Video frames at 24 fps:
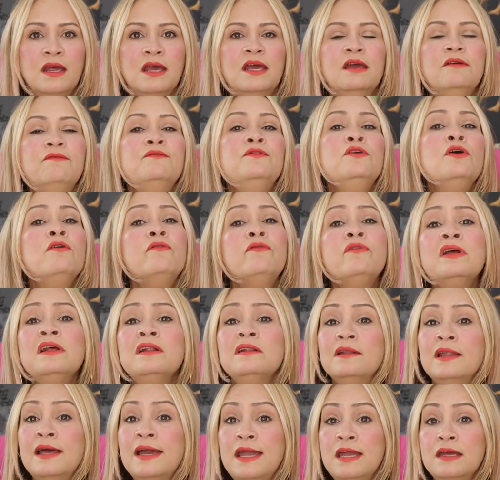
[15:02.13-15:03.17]
If you
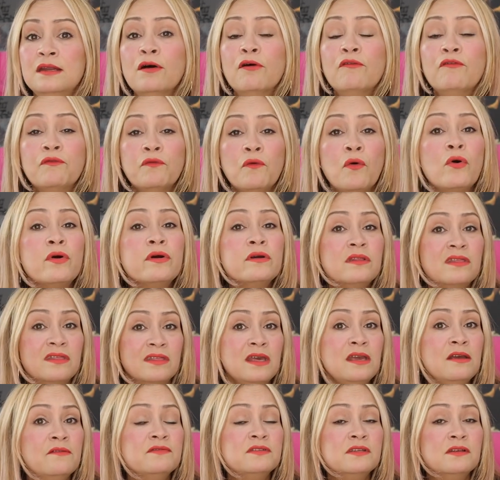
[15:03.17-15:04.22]
relate Four
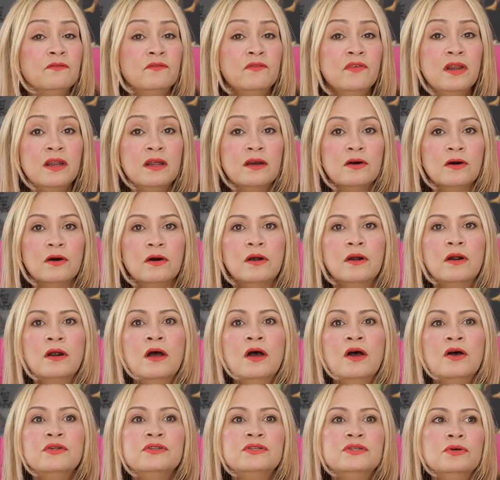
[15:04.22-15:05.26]
Thieves Vinegar
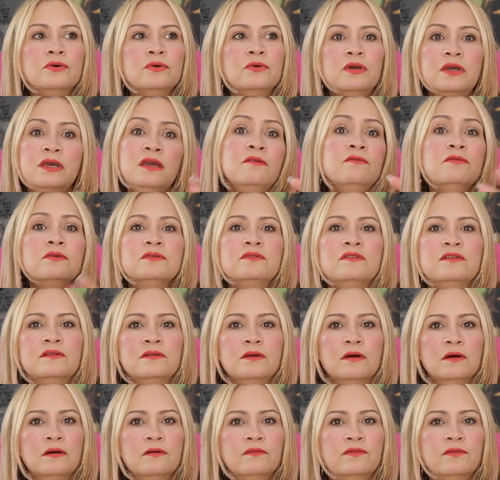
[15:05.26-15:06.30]
to evil
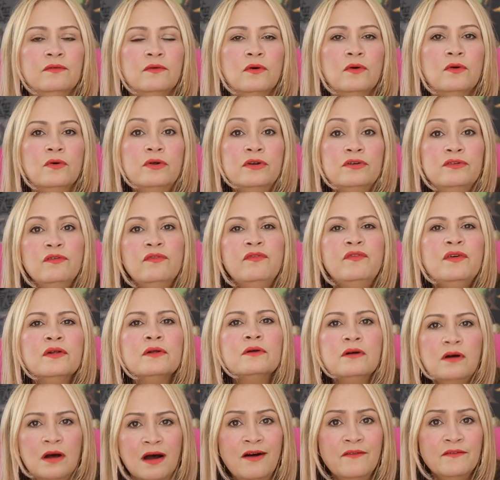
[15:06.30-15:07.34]
stuff, or you
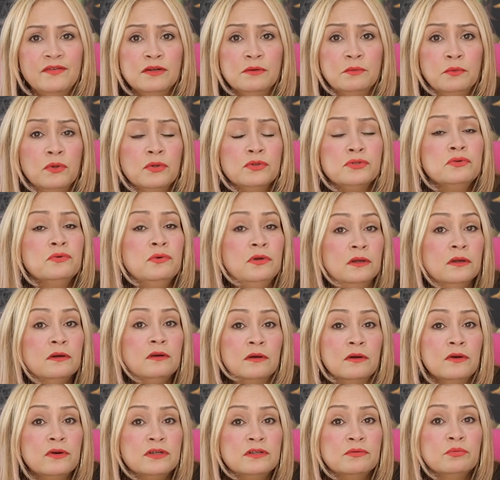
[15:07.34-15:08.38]
feel comfortable doing a
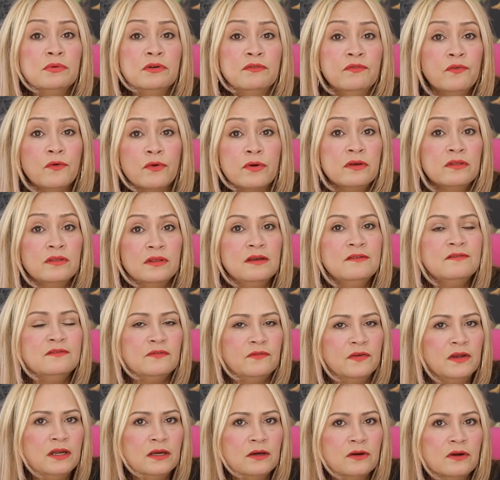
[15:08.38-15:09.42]
curse with Four Thieves
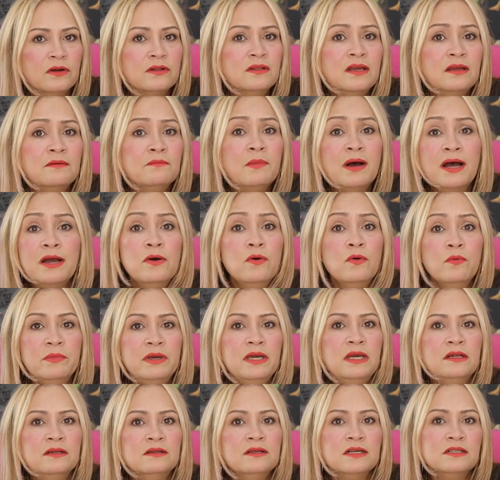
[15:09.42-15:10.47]
Vinegar, then by all
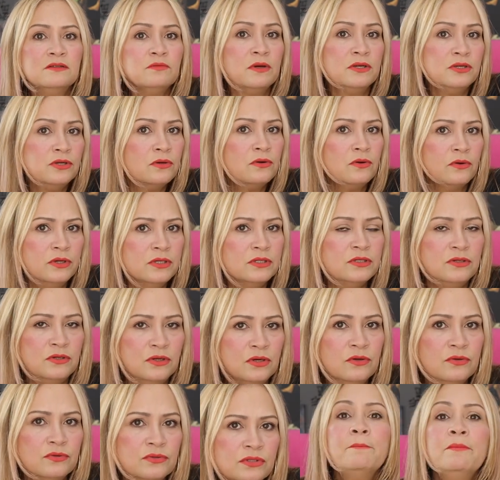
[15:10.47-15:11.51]
means, that's what you're going to
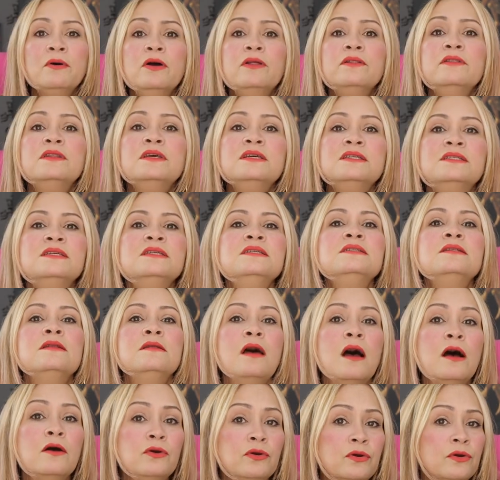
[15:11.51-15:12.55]
use. But this is
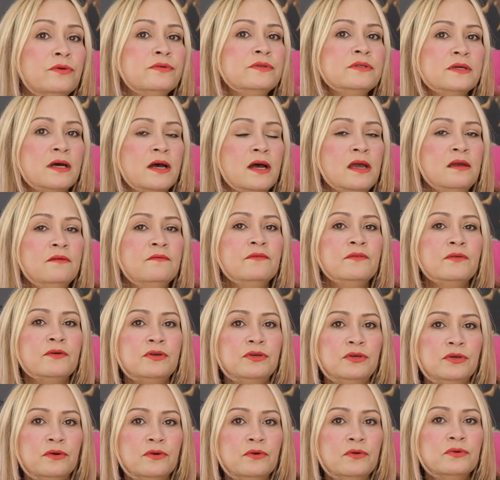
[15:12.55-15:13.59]
a good time for
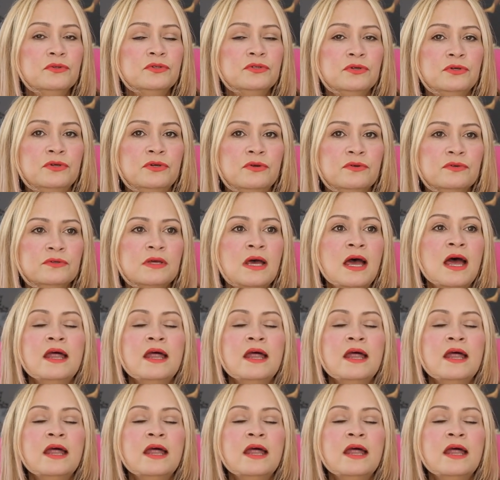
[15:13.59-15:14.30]
you to use.